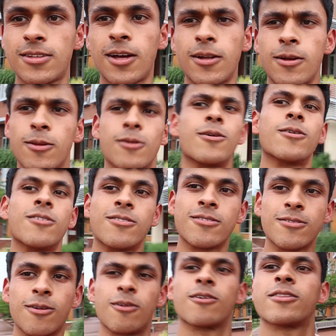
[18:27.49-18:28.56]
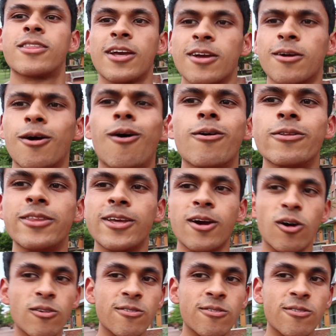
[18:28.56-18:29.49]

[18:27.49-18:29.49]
another thing called the